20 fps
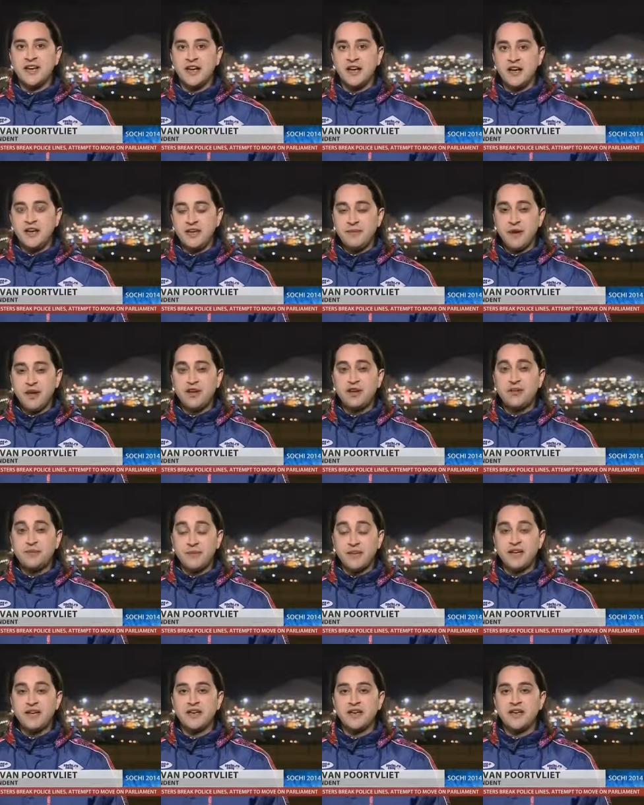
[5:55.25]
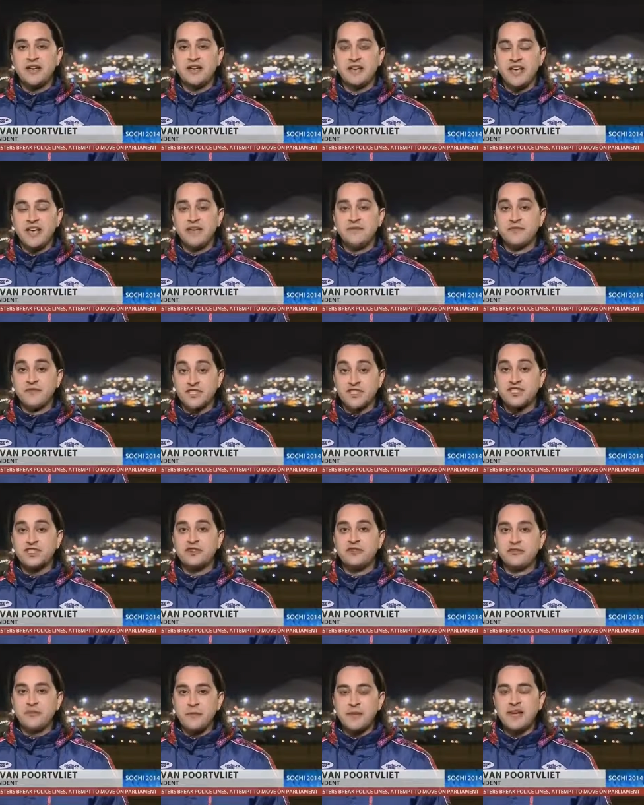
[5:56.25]
Uh, he might not be a name that's
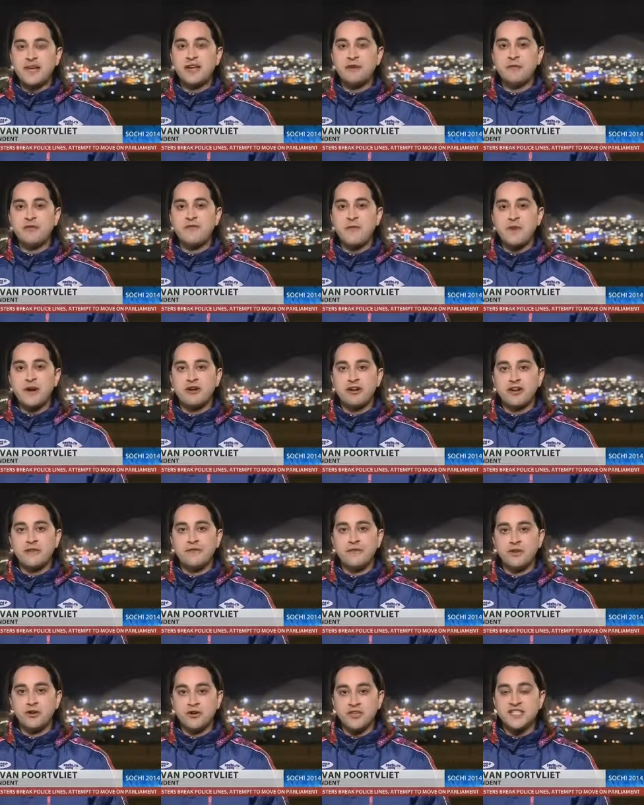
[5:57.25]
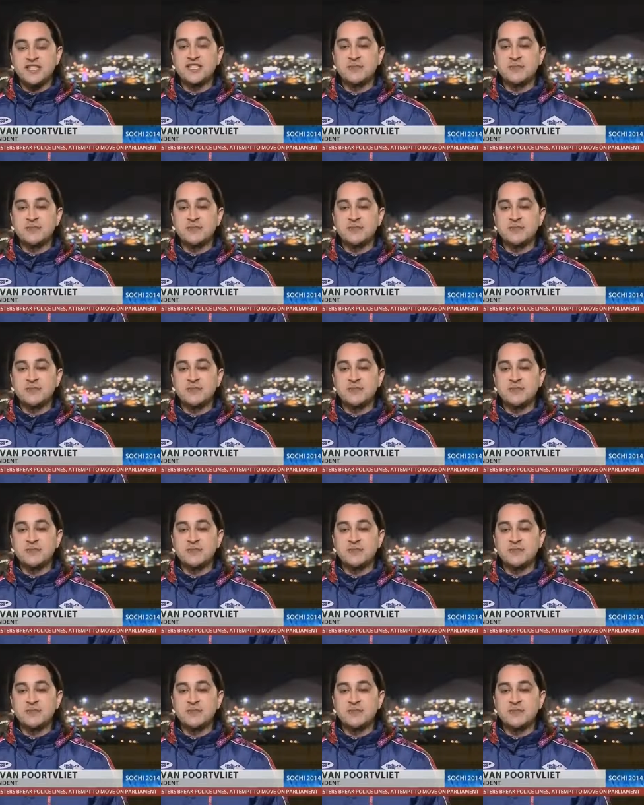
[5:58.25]
too familiar with American viewers.